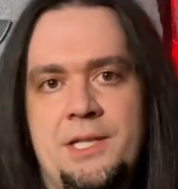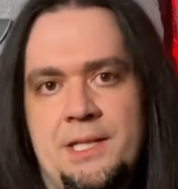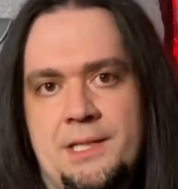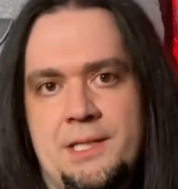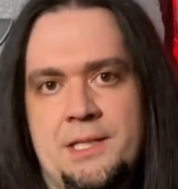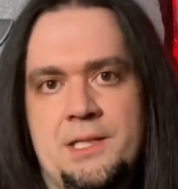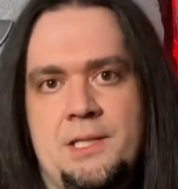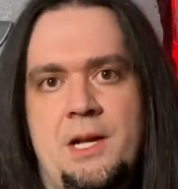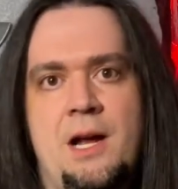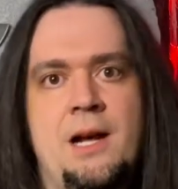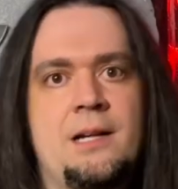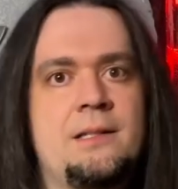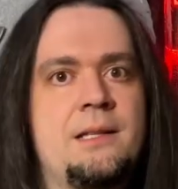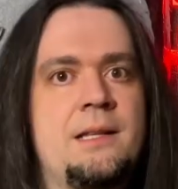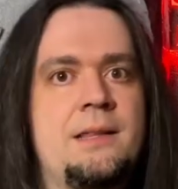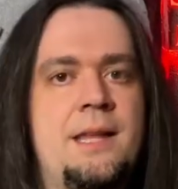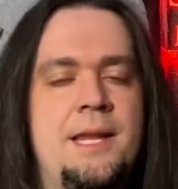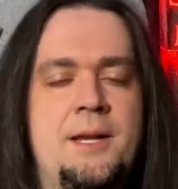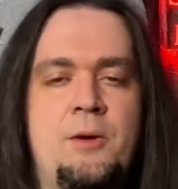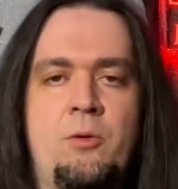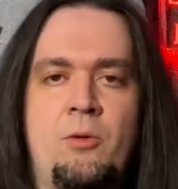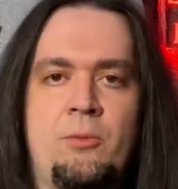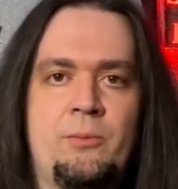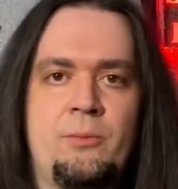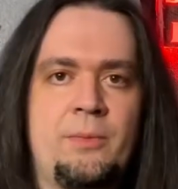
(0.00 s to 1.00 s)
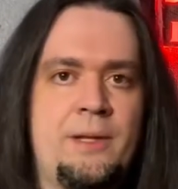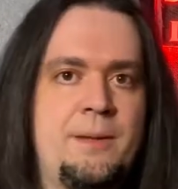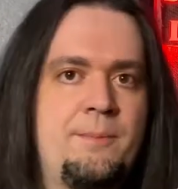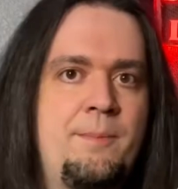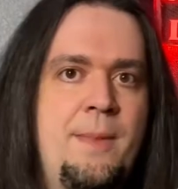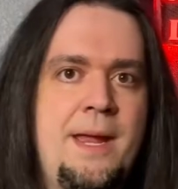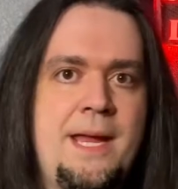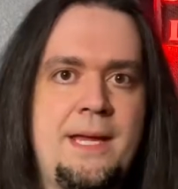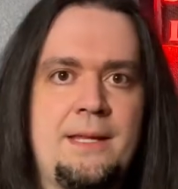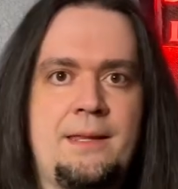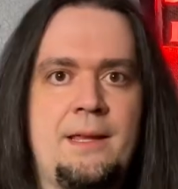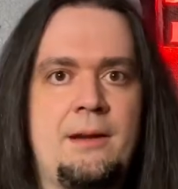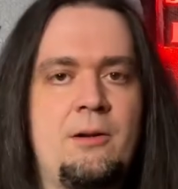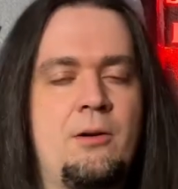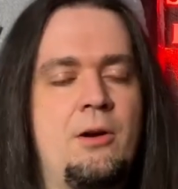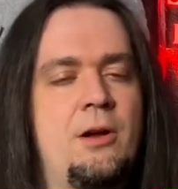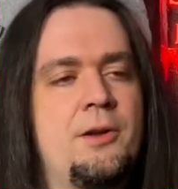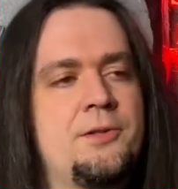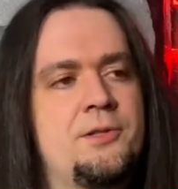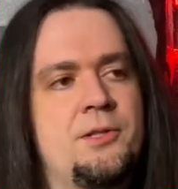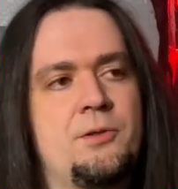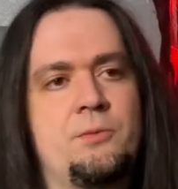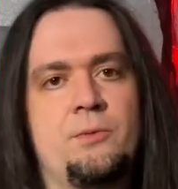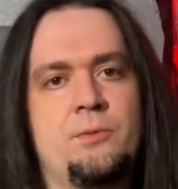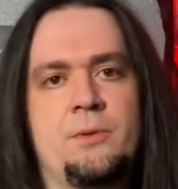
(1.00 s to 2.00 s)
in stock that they normally make that are
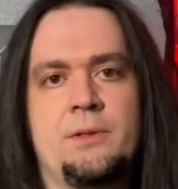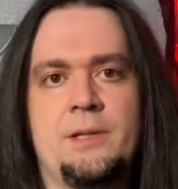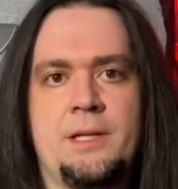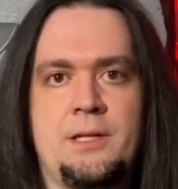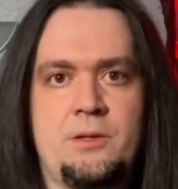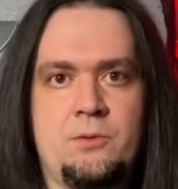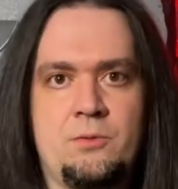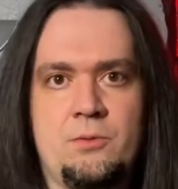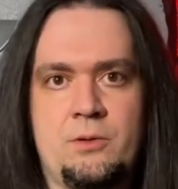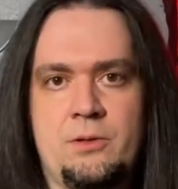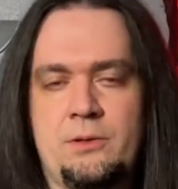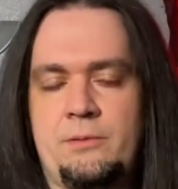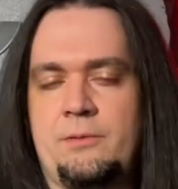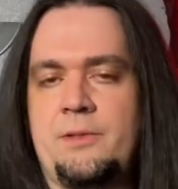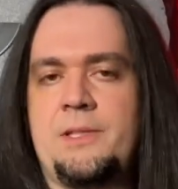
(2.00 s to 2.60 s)
also really cool.